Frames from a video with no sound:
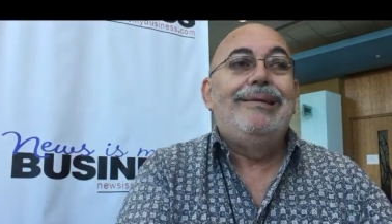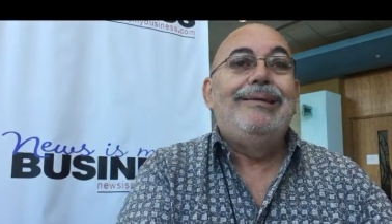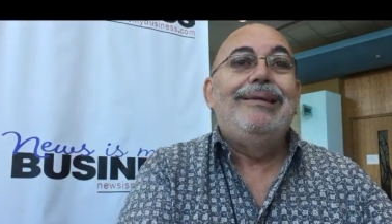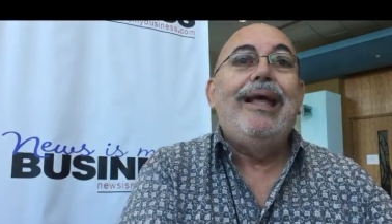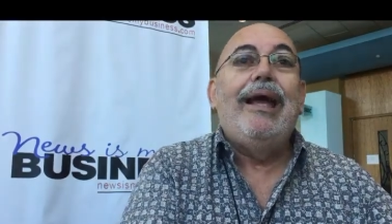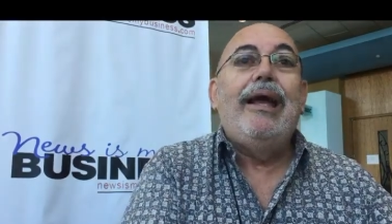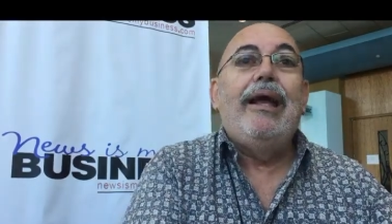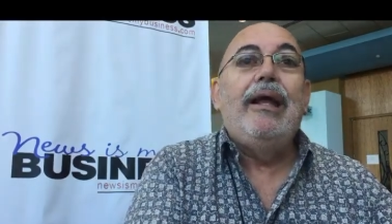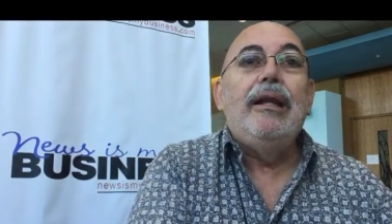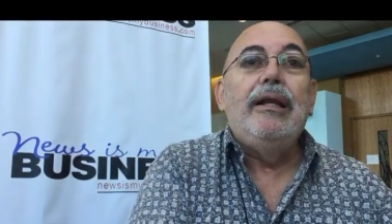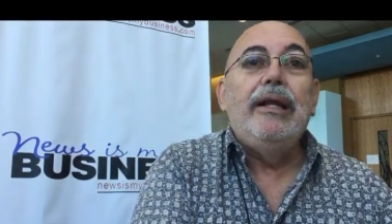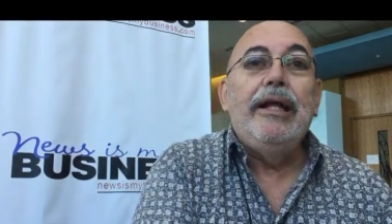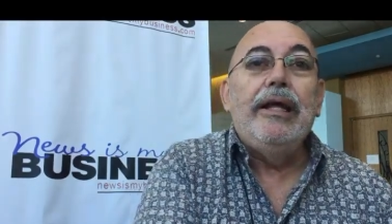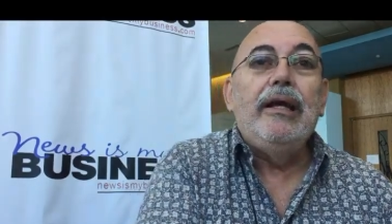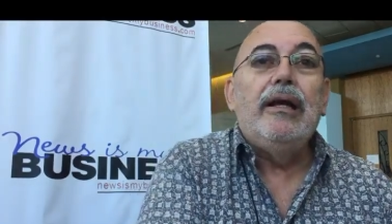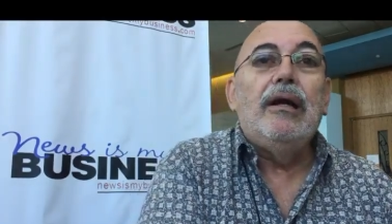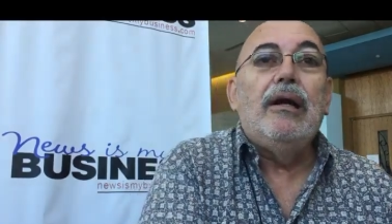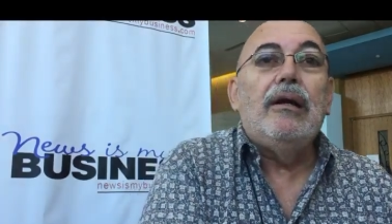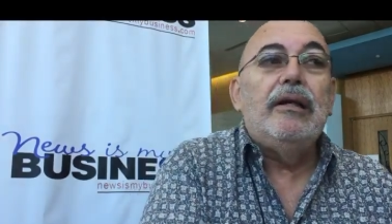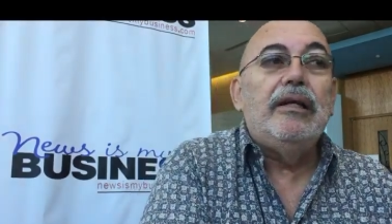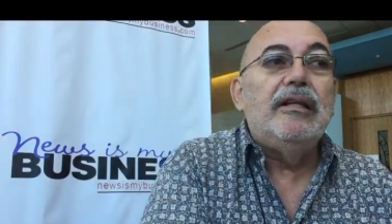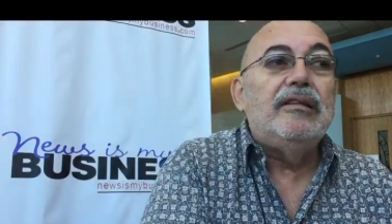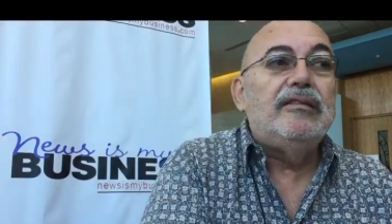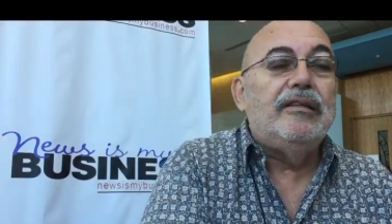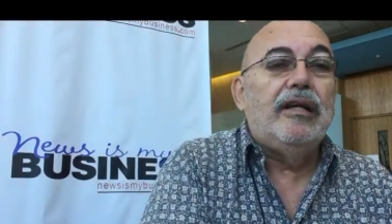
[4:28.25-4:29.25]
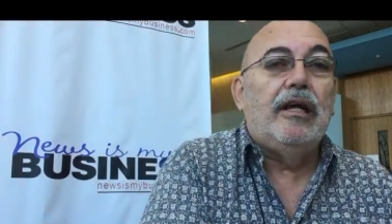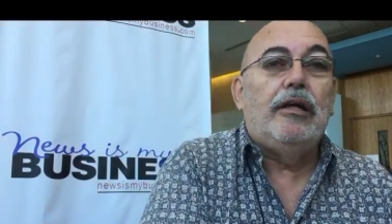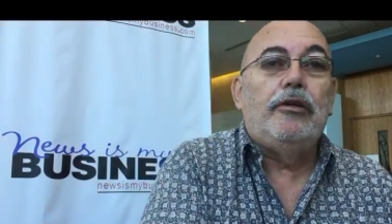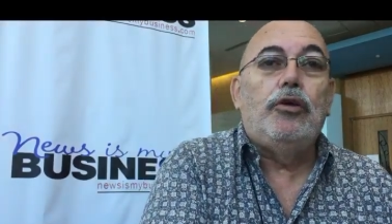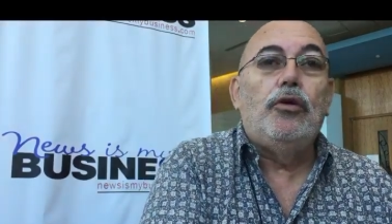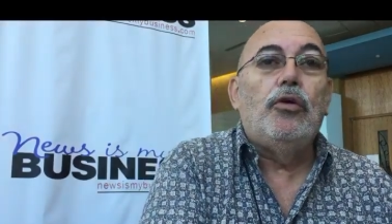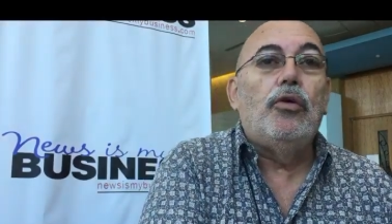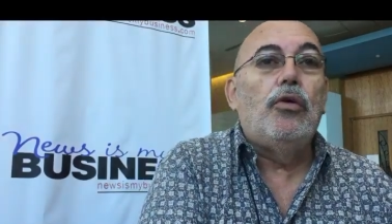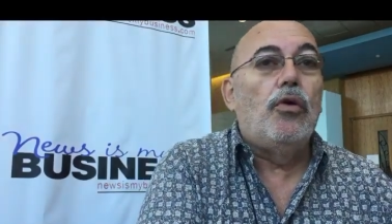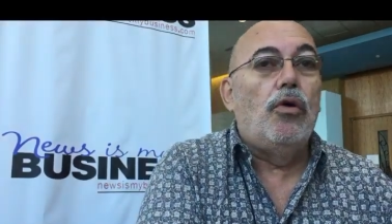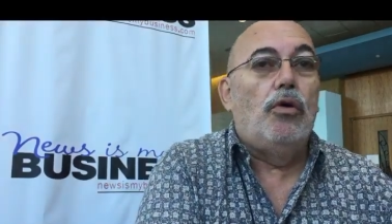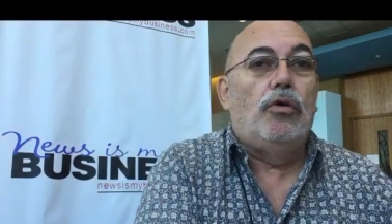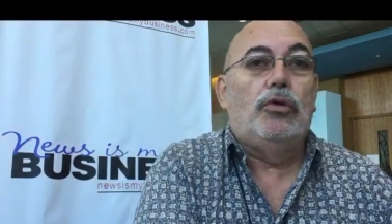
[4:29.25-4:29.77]
The illegal is that
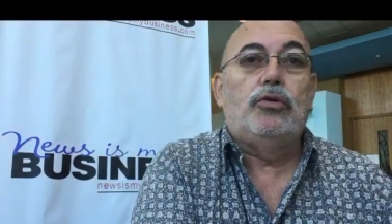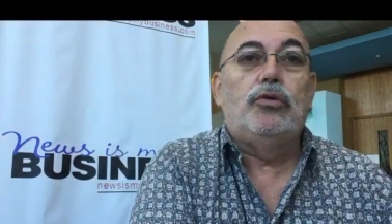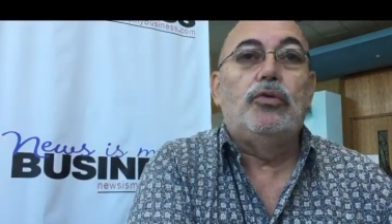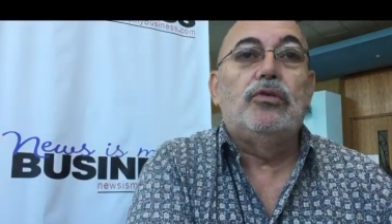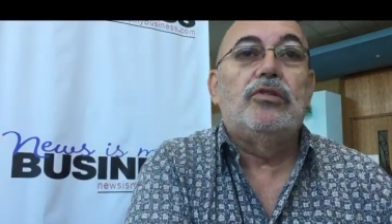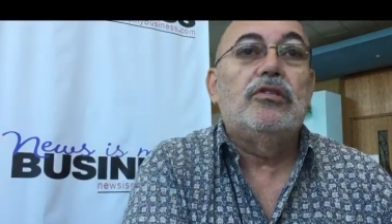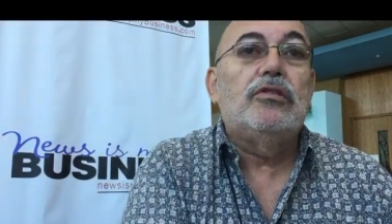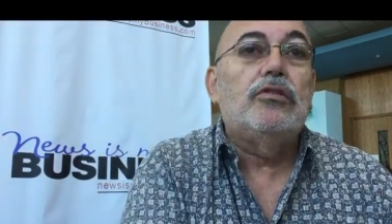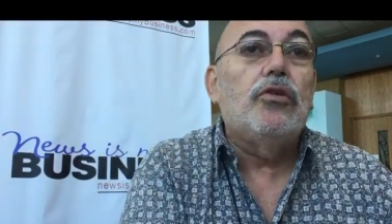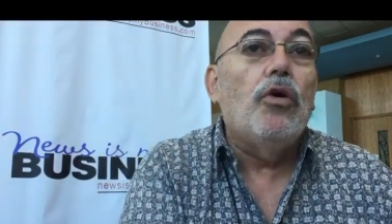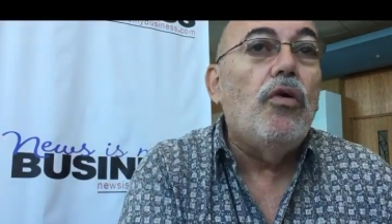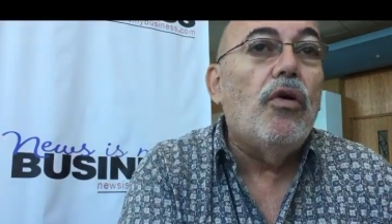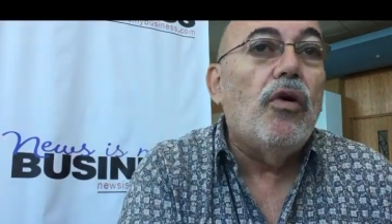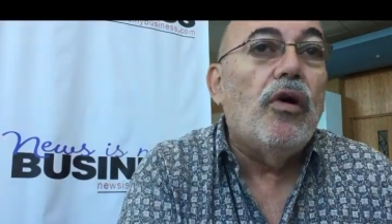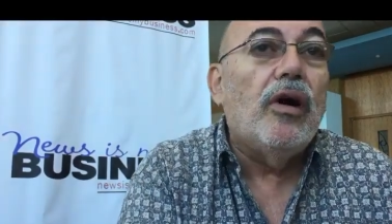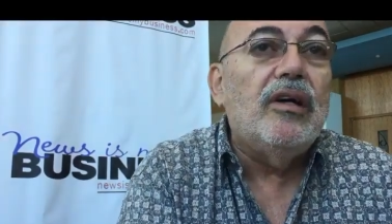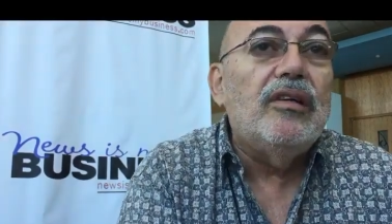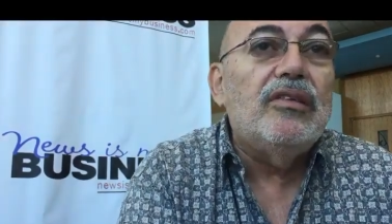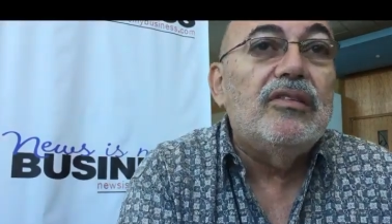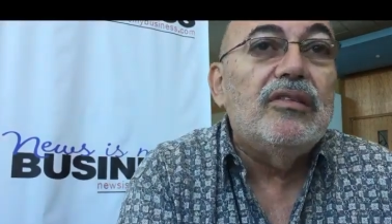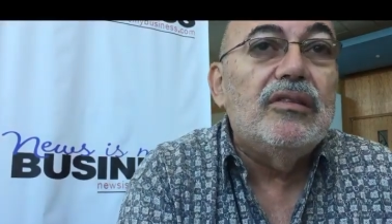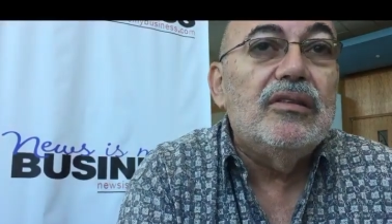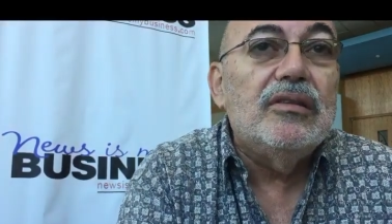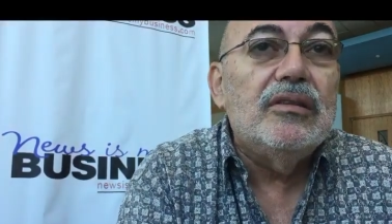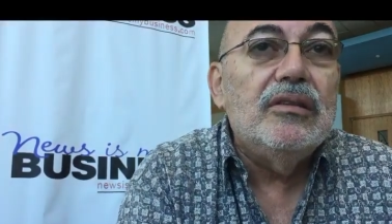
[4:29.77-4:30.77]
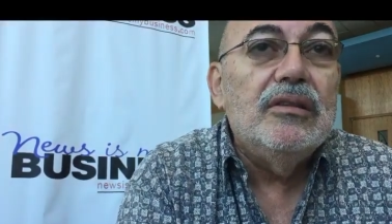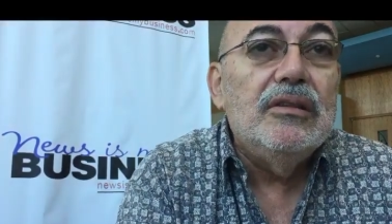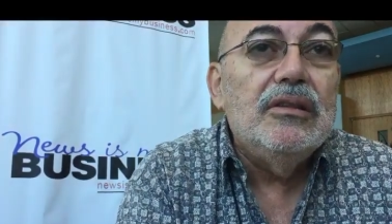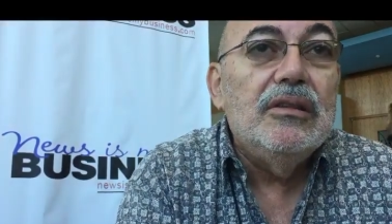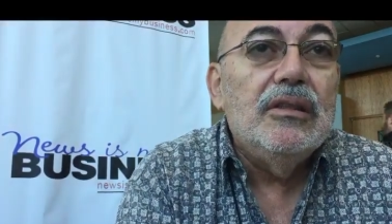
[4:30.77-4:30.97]
you go to stores